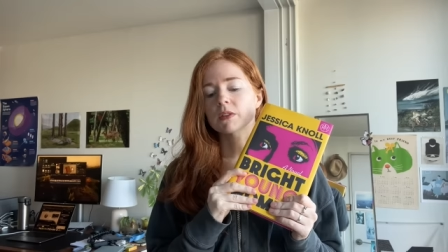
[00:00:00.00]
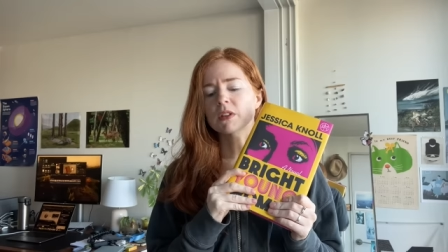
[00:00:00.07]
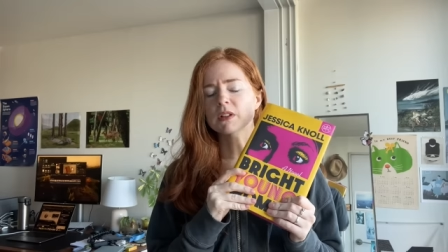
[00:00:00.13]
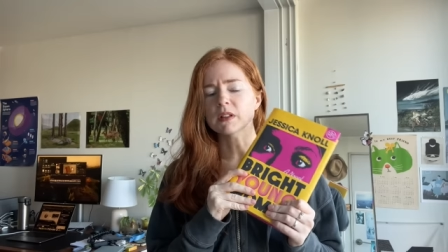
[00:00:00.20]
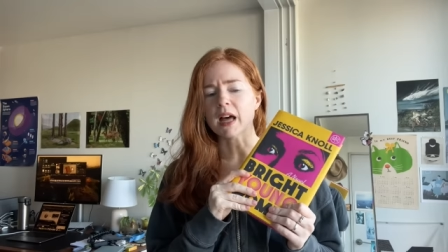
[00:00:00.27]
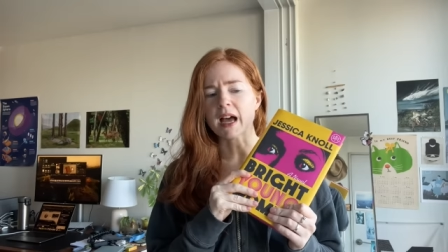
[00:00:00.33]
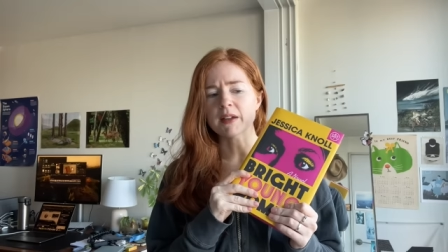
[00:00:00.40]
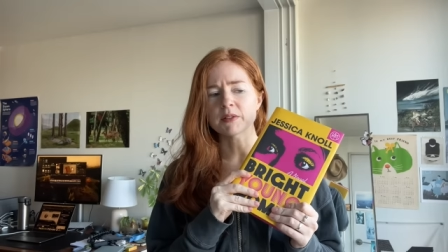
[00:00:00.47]
the
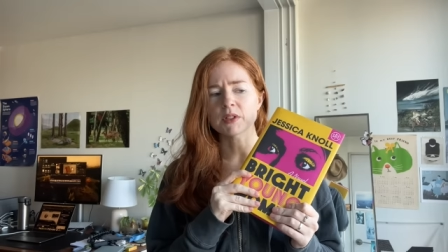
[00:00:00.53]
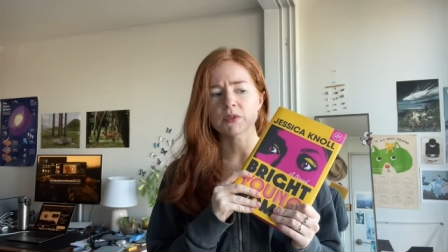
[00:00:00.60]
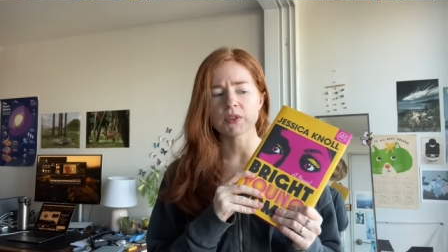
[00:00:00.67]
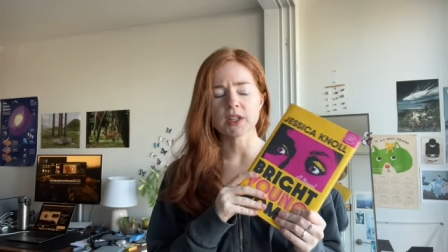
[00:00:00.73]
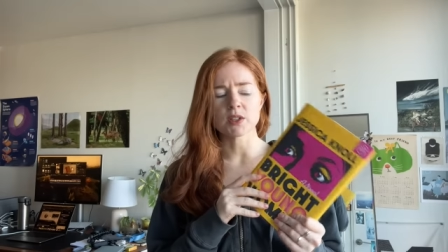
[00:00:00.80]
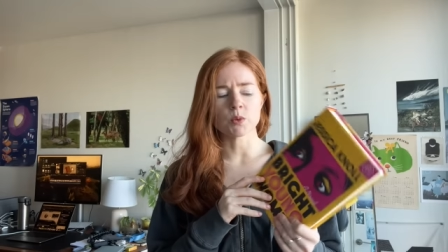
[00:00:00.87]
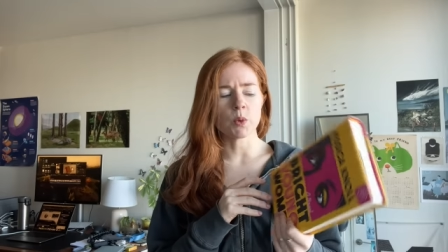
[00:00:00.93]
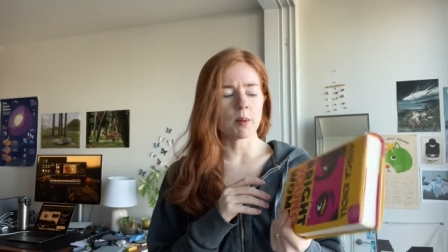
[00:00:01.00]
lives of
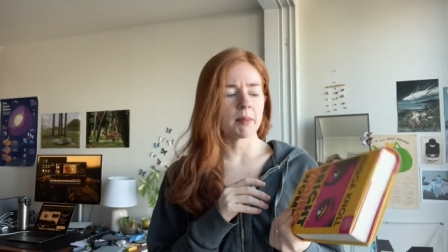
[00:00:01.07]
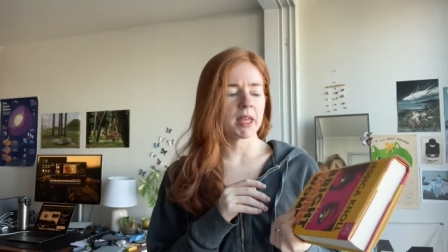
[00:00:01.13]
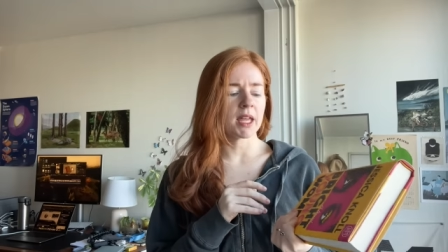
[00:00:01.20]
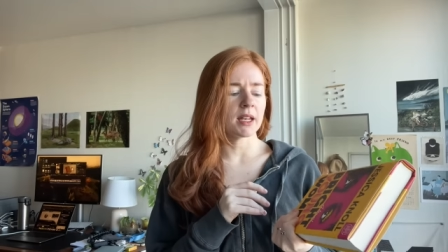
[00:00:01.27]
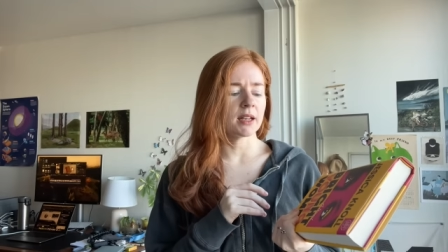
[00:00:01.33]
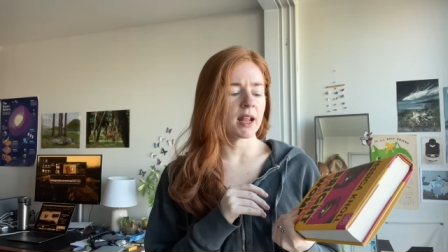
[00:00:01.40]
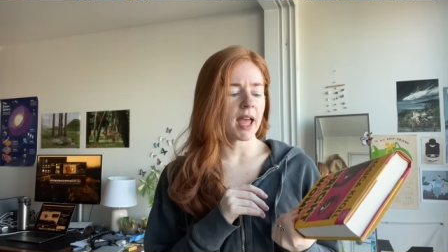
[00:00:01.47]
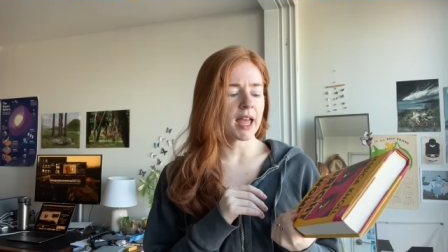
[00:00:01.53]
these
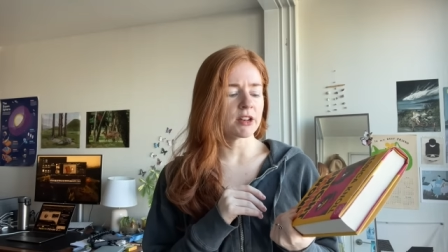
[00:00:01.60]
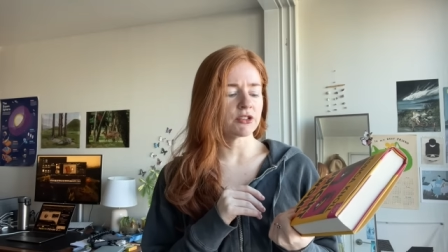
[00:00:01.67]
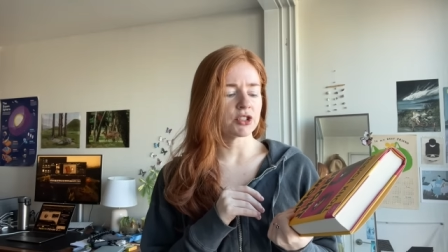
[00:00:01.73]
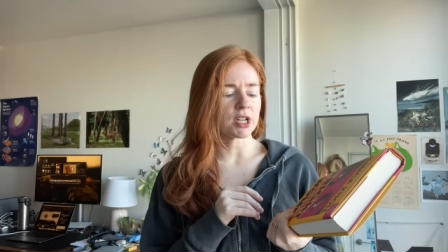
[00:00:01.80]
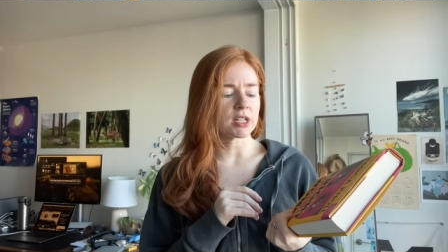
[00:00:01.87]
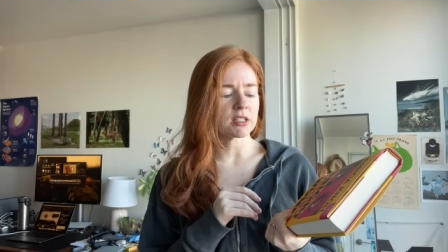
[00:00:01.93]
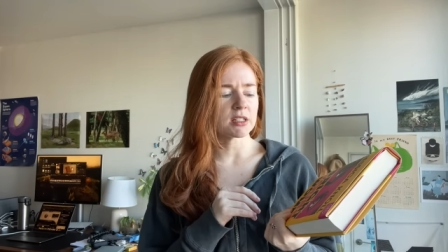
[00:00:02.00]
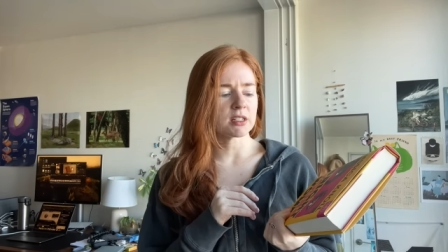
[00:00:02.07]
women and
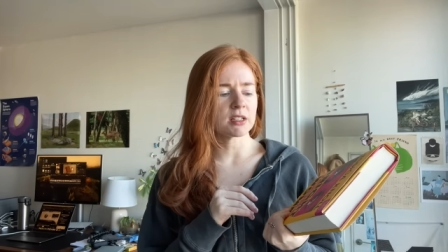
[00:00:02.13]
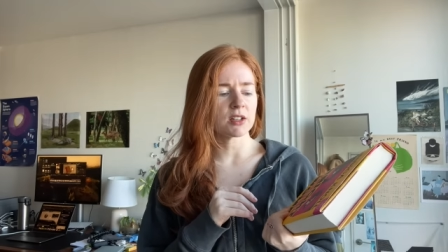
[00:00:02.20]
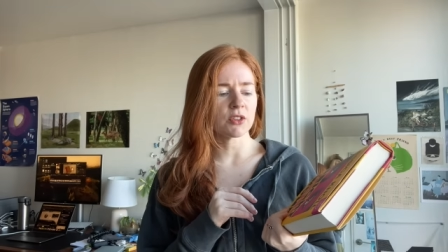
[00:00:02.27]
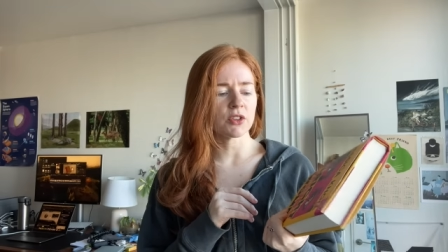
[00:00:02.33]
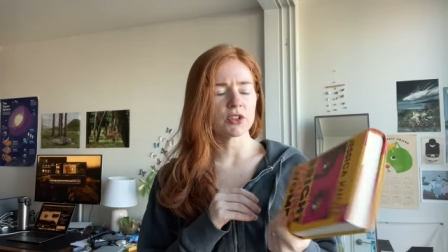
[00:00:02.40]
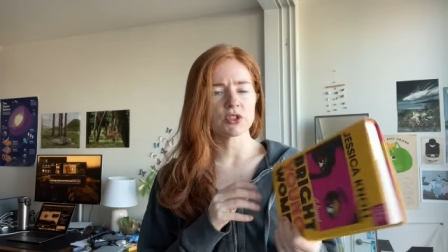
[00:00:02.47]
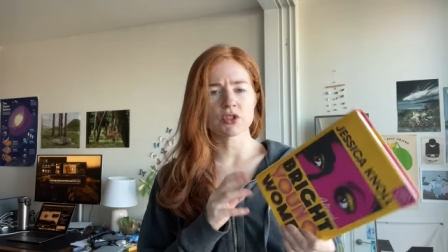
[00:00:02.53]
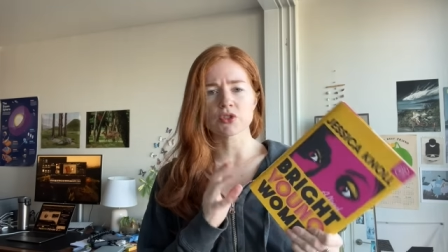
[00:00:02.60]
just
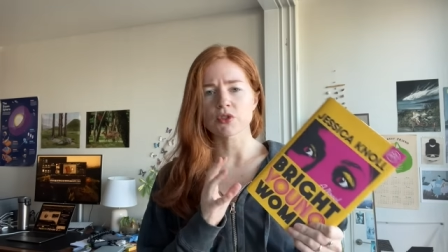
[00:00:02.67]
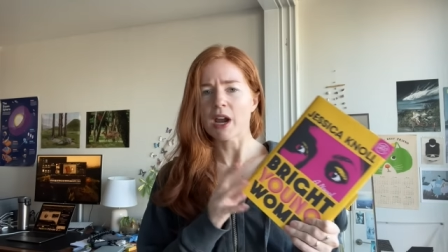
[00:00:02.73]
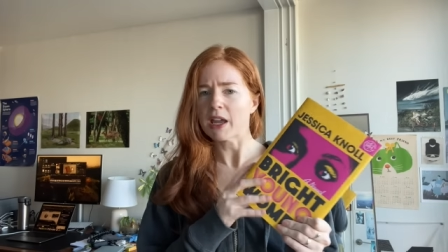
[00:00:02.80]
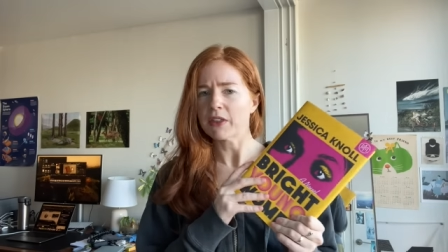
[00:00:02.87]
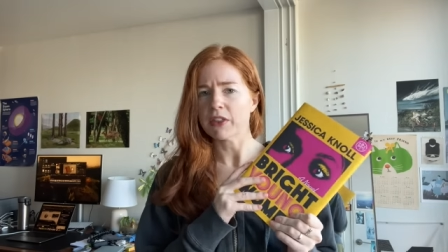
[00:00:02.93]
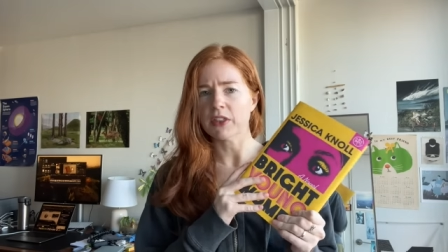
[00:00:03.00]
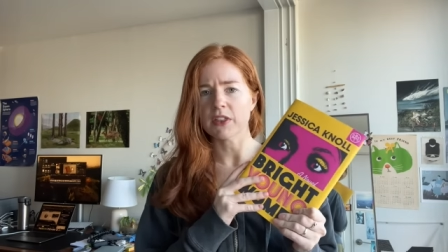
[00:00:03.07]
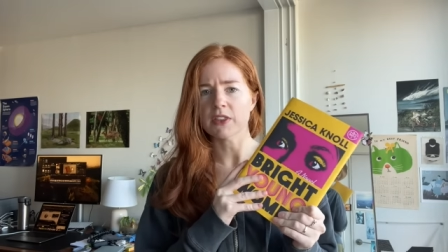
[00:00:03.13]
the
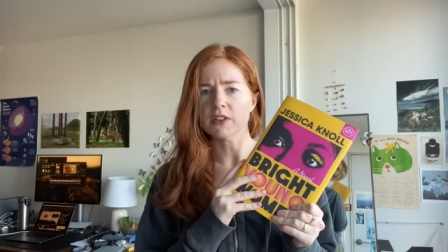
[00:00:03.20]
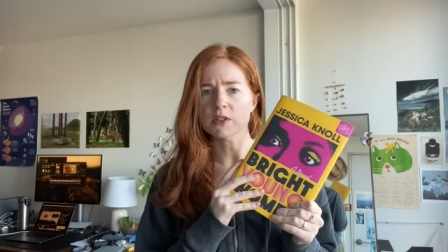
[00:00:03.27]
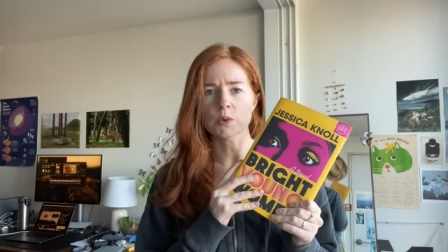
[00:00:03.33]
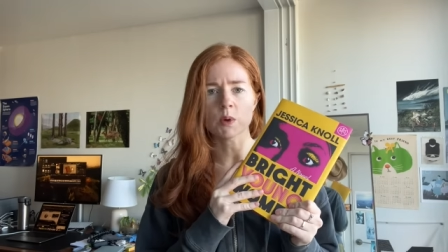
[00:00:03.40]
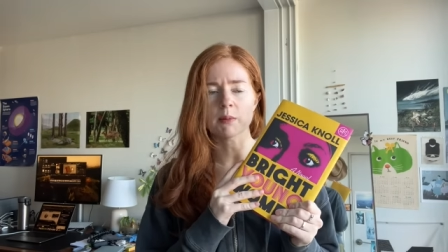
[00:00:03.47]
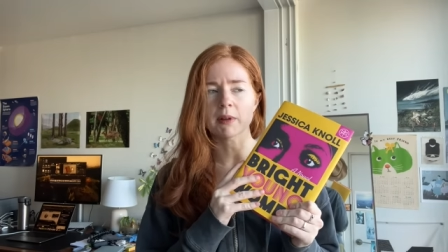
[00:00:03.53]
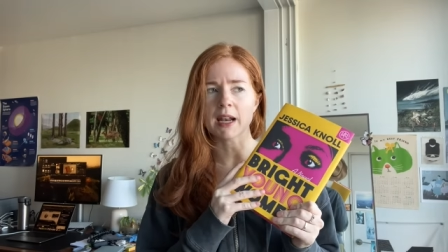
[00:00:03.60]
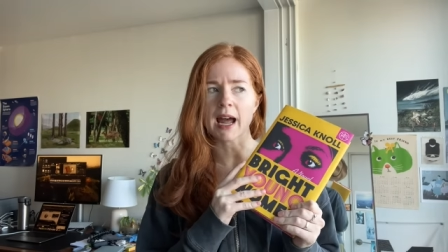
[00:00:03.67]
strength that these
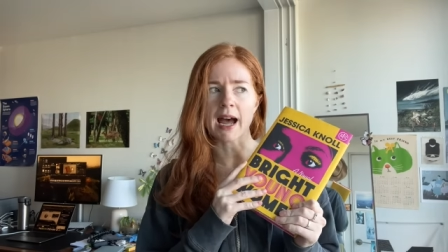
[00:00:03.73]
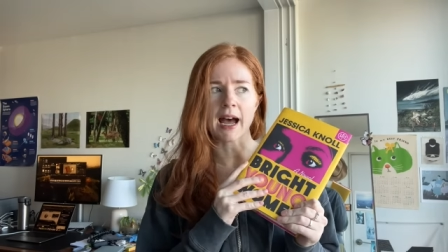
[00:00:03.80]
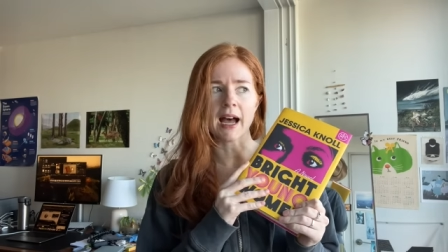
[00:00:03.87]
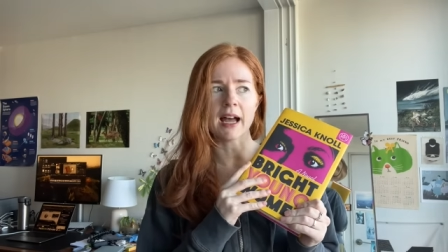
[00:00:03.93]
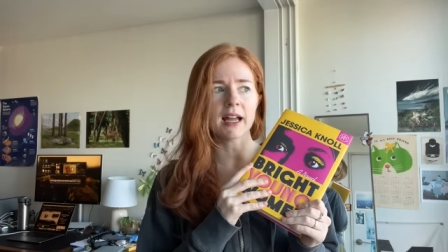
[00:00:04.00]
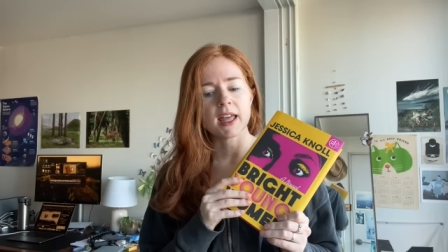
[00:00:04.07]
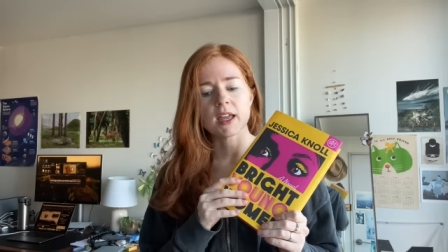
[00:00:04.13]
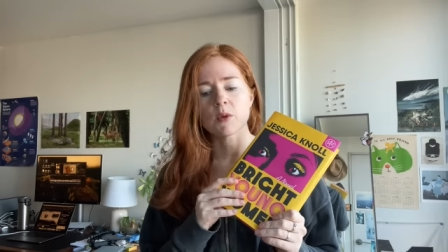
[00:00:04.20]
women
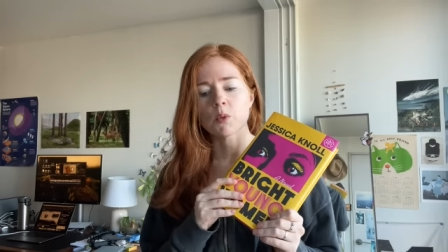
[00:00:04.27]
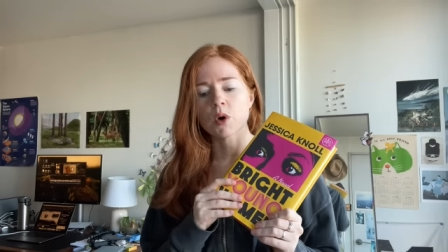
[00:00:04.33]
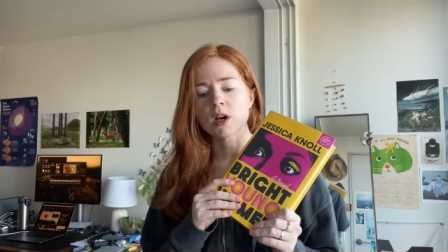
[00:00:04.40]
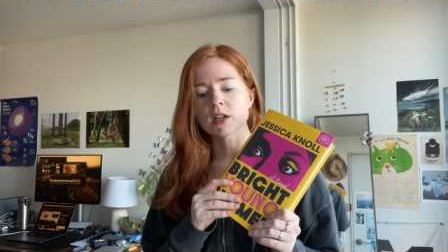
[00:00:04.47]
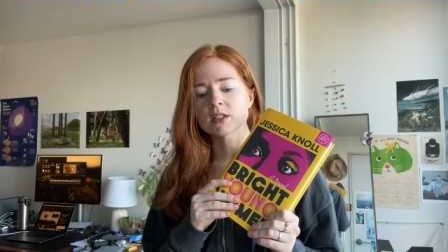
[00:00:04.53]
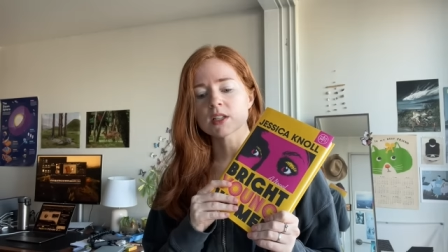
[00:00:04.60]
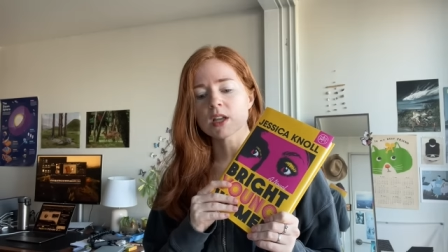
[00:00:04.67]
had. It was